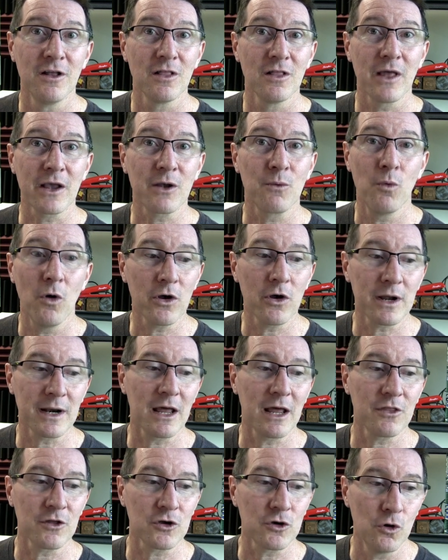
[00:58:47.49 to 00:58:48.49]
like, work on
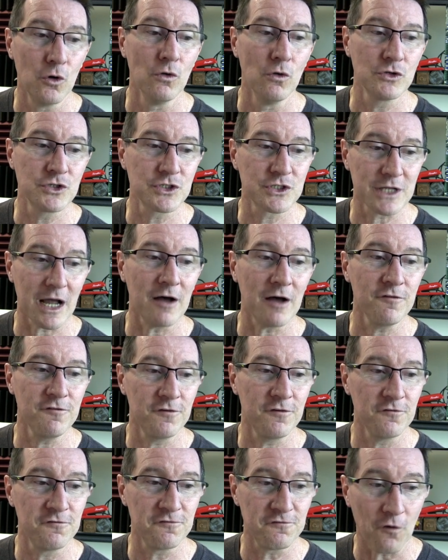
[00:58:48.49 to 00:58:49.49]
other cool
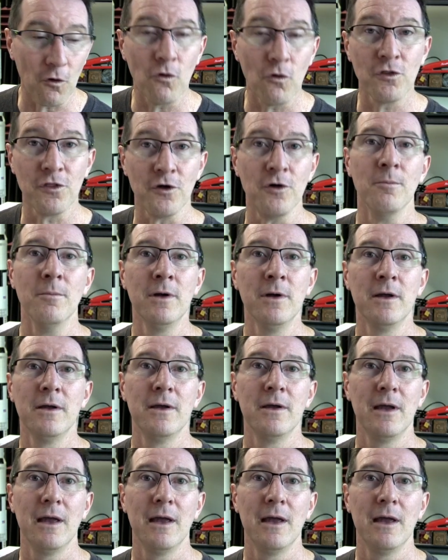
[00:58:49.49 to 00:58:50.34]
stuff for them,